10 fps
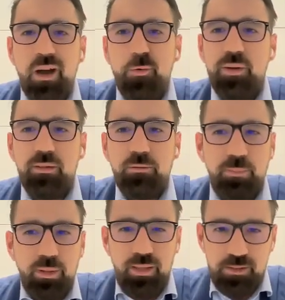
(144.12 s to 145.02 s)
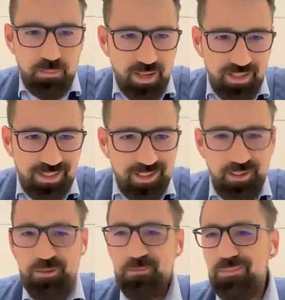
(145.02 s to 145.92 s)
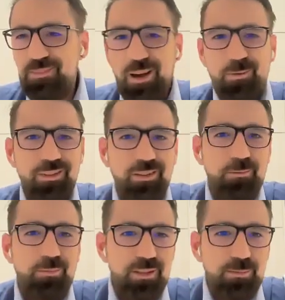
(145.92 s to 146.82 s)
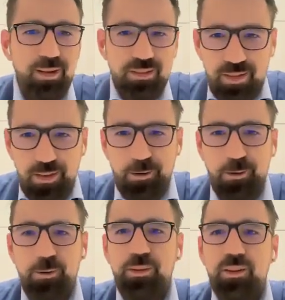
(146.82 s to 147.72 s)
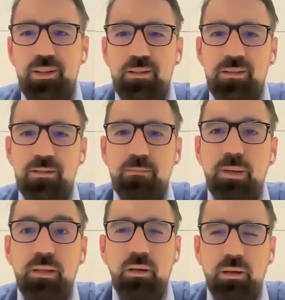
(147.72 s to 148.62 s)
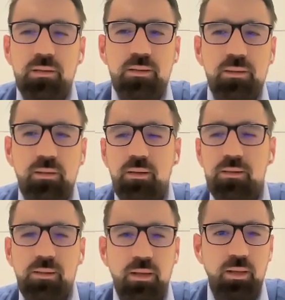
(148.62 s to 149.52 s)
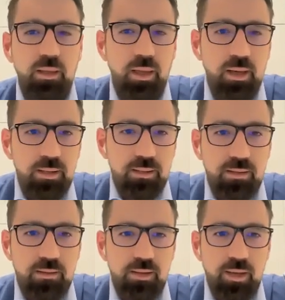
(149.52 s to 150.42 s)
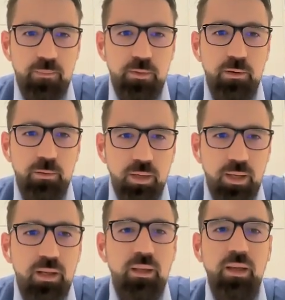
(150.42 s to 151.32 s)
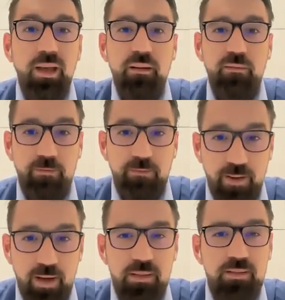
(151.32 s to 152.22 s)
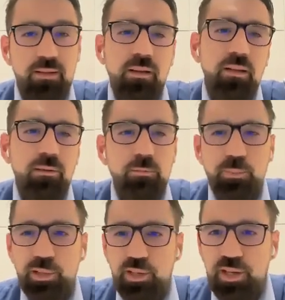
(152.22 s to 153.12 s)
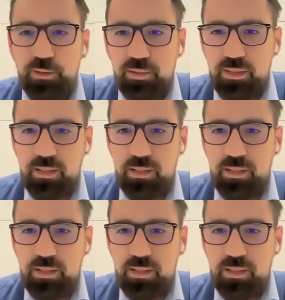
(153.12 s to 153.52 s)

I wanted to please my team, I wanted to please my stakeholders, but constantly saying yes can really and fast lead to burnout.